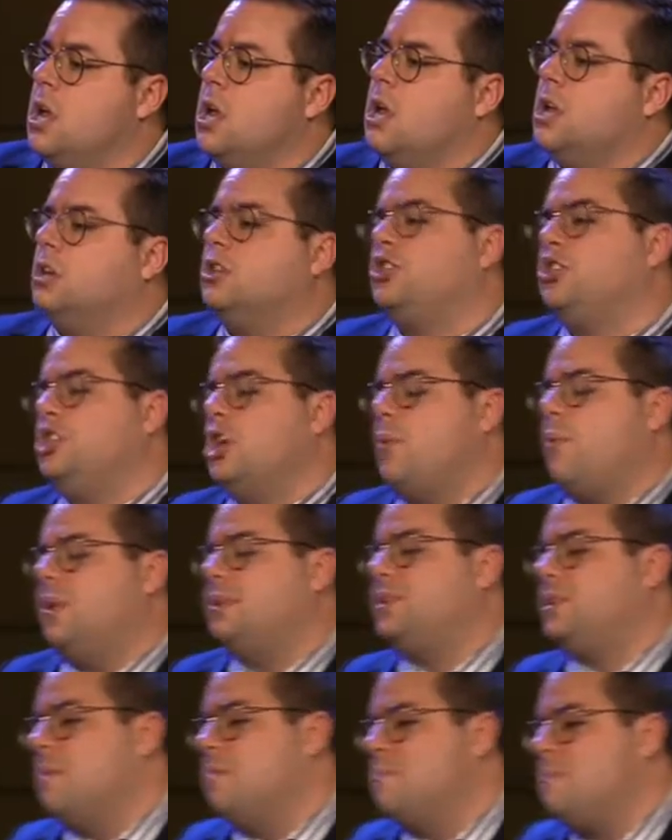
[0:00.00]
Show
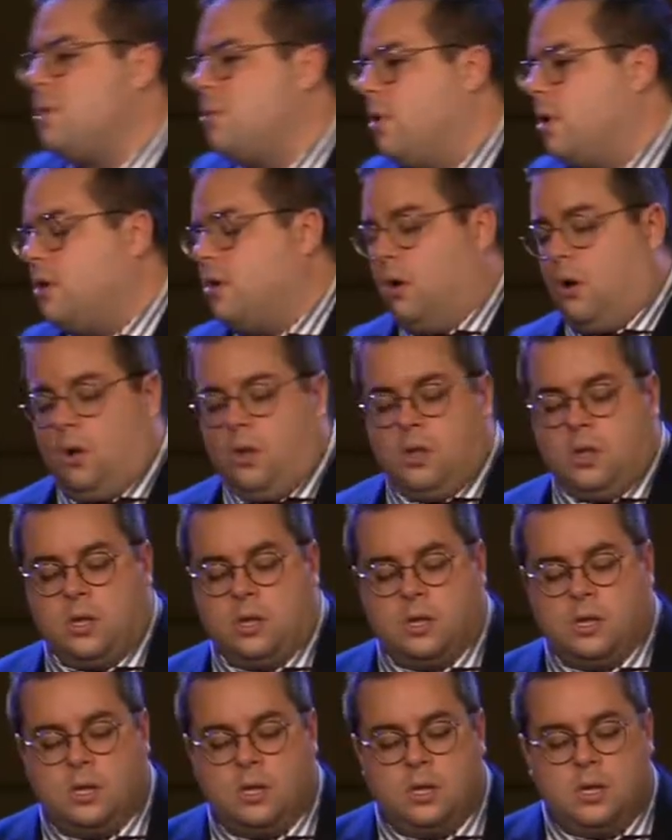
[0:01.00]
us a miracle,
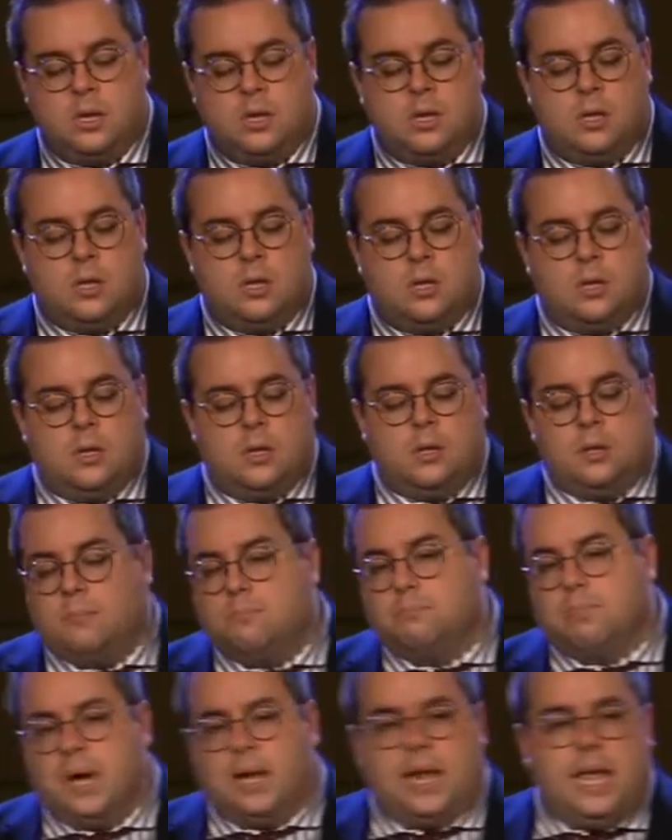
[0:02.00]

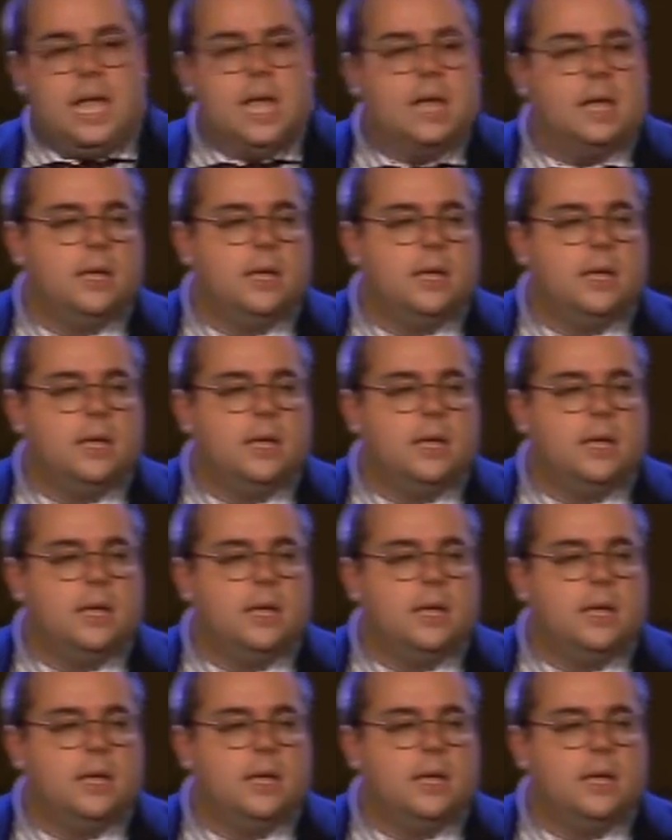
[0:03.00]
buddy."